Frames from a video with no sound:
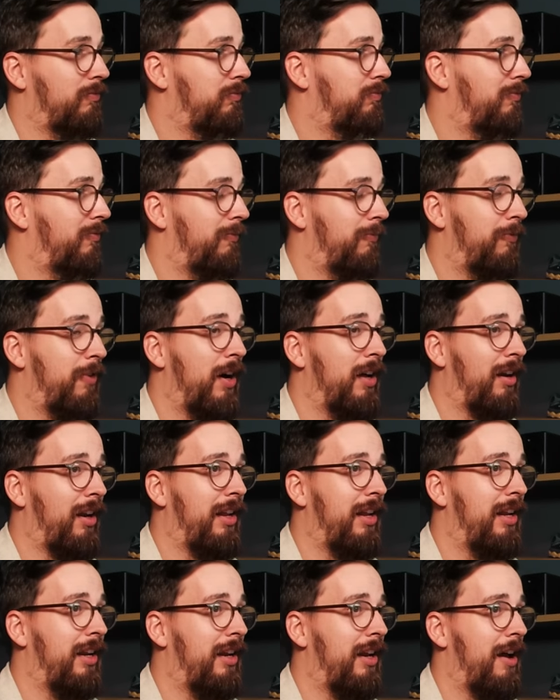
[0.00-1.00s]

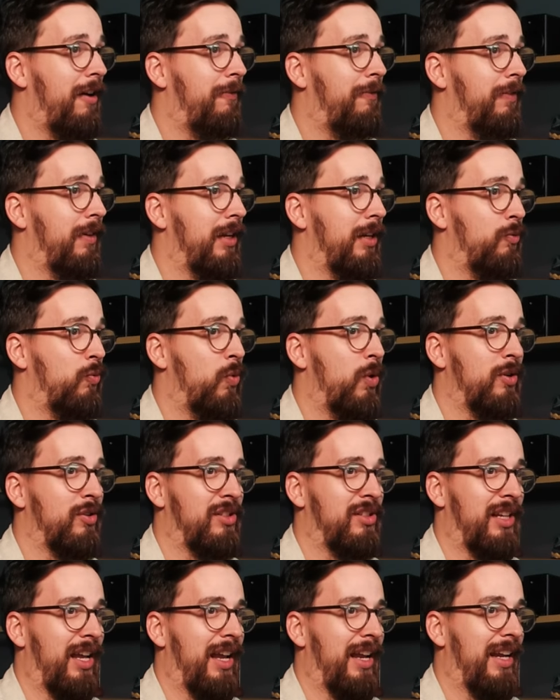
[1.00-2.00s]
funnily enough, it
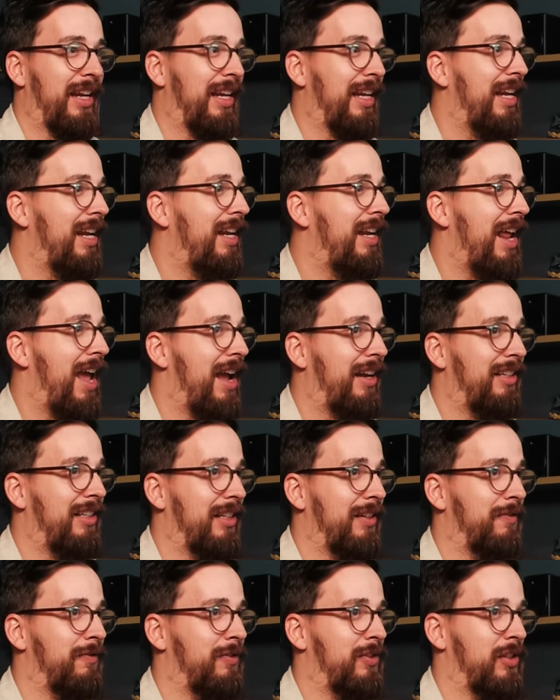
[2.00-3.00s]
was a
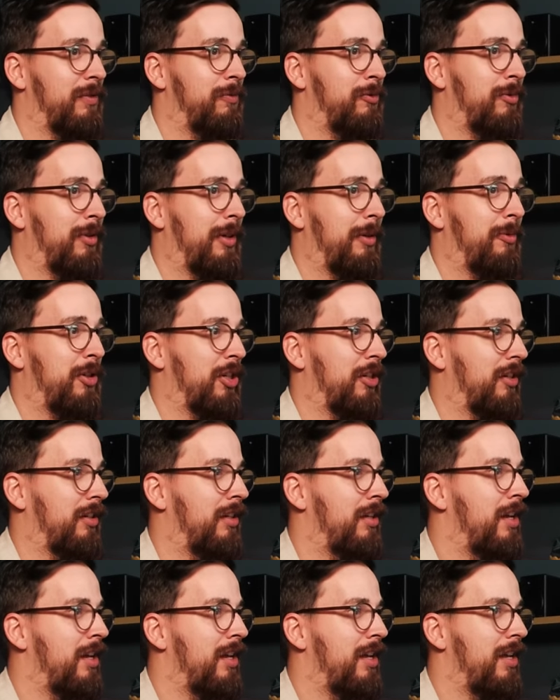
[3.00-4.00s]
inactive
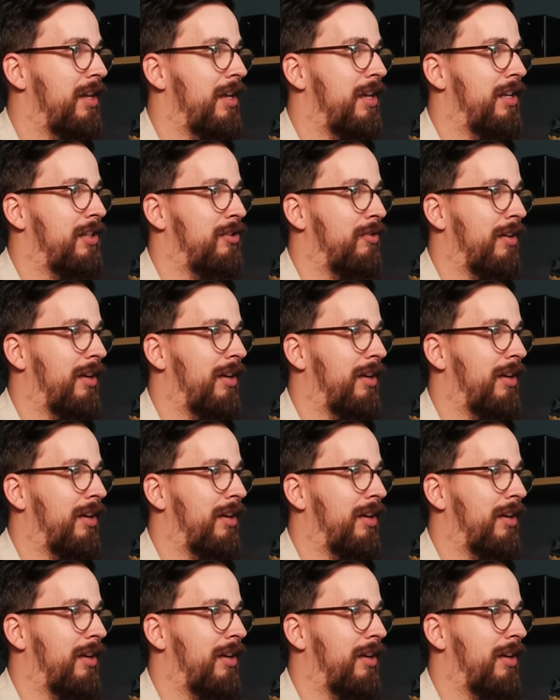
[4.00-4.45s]
subscription, so I